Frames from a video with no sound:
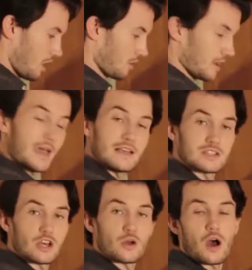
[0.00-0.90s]
Okay,
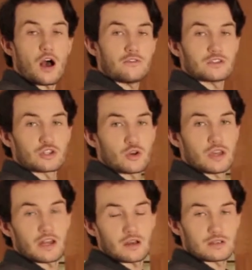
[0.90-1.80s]
so after
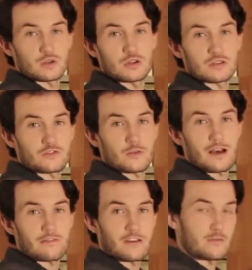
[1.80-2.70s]
cooking our sauce for
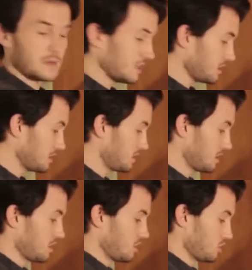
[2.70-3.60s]
about 5 minutes,
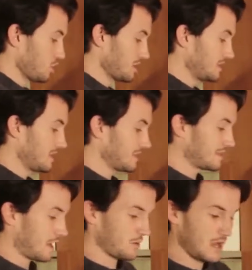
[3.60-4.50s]
you can see it's
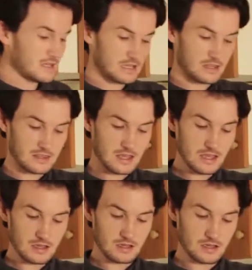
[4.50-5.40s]
now nice and
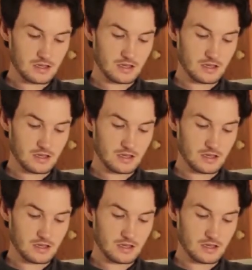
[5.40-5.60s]
thick